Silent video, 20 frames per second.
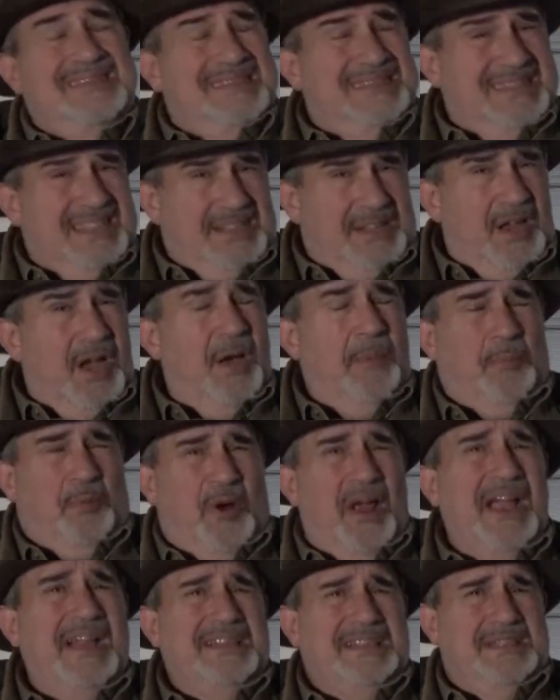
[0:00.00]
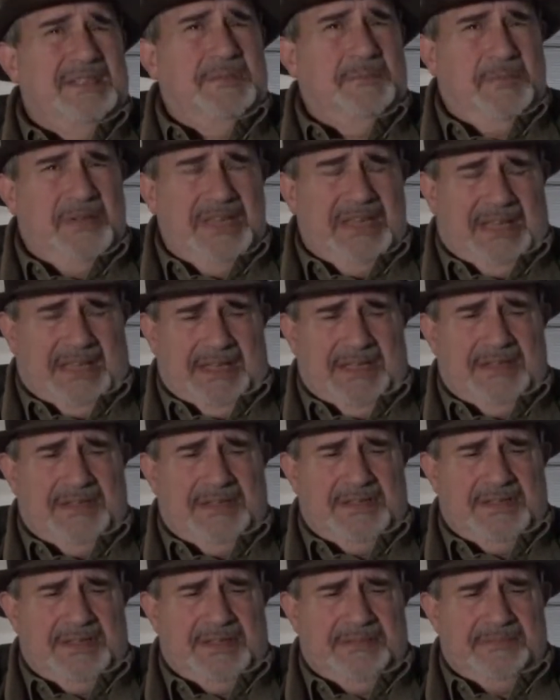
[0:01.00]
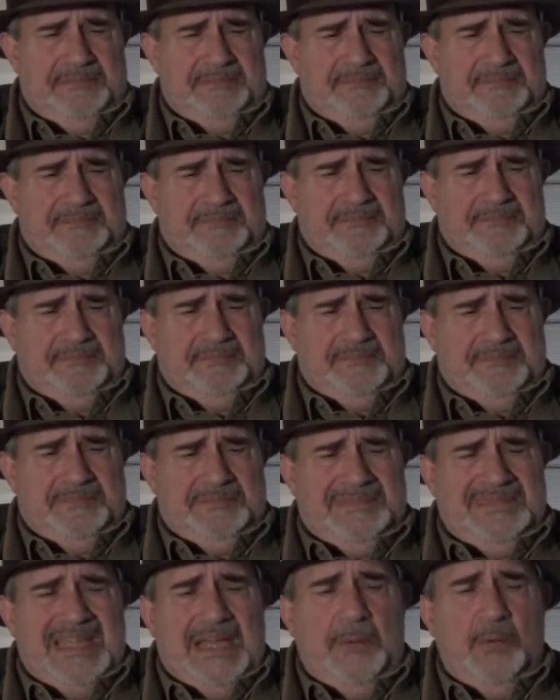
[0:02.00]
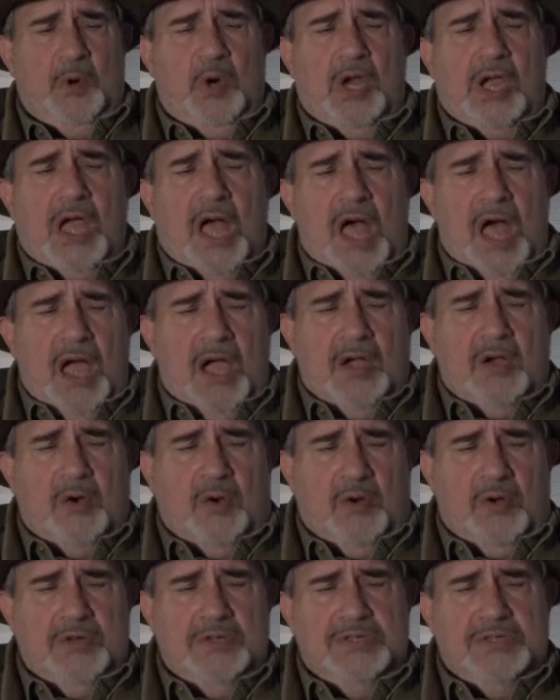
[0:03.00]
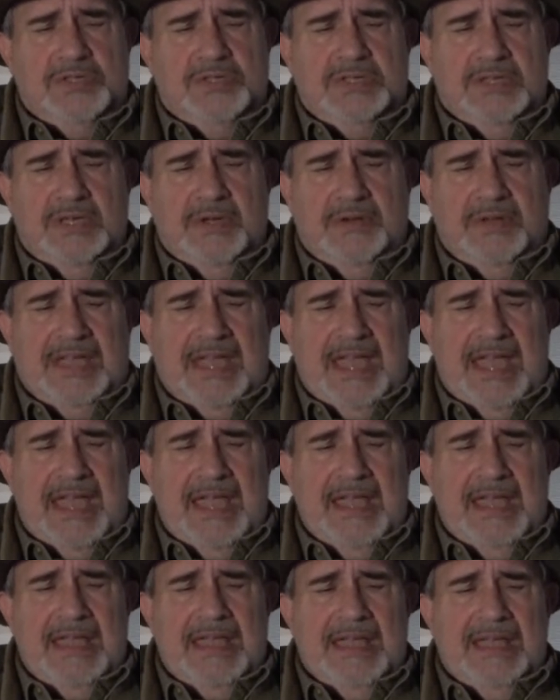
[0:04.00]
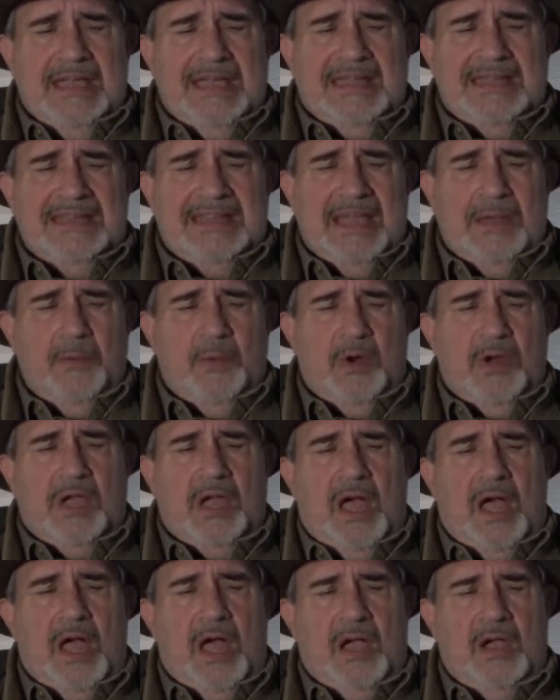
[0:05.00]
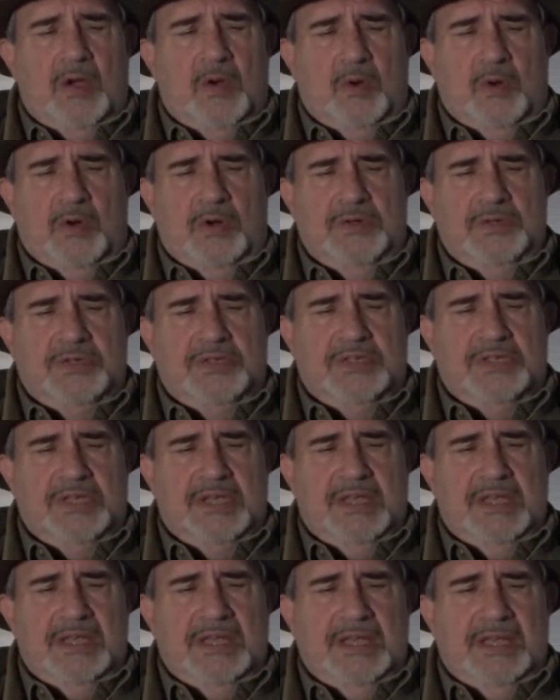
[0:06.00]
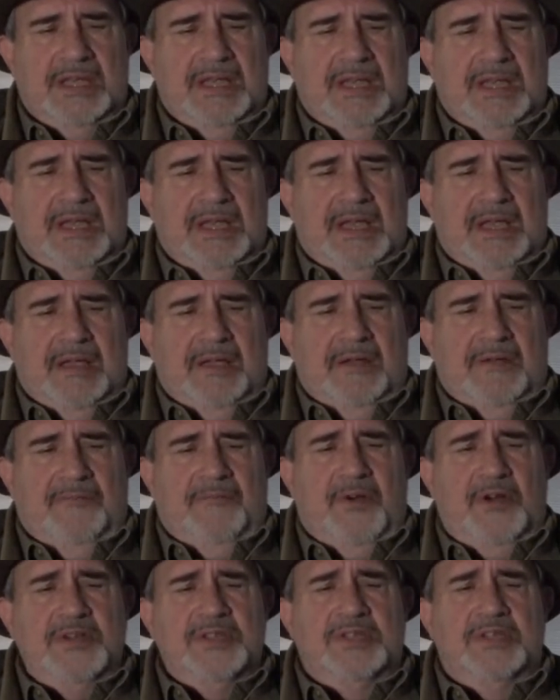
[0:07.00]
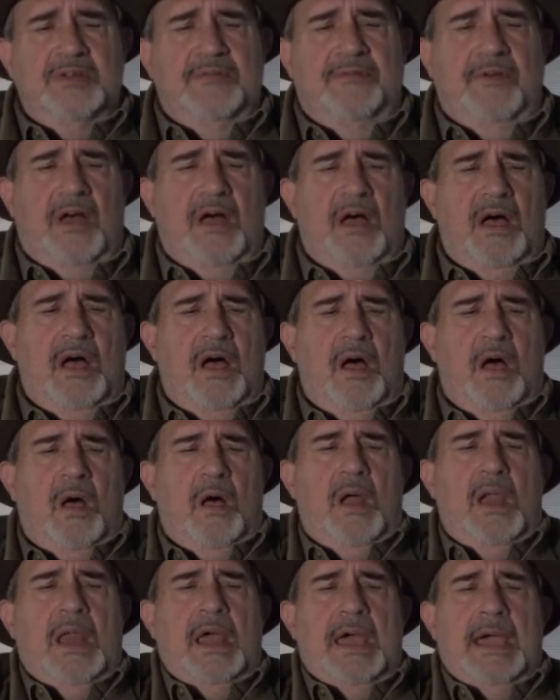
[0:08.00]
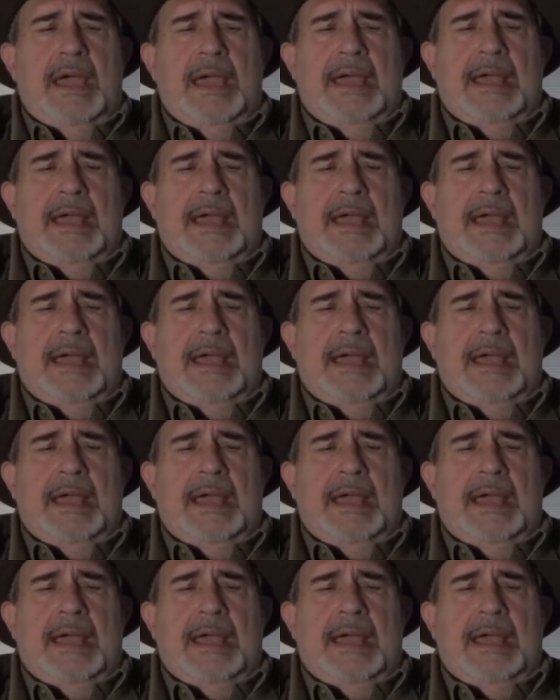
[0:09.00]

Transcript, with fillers: did not practice peace. They were conquerors, okay? They were conquerors. First of all,